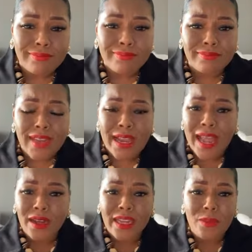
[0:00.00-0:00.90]
I got to
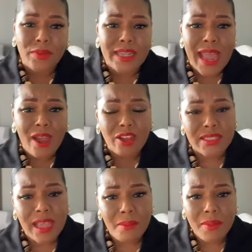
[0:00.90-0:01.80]
keep it down because
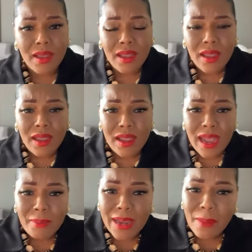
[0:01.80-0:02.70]
I'm
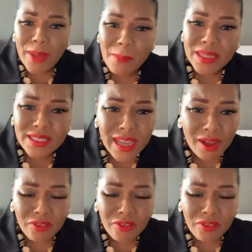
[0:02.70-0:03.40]
not by myself.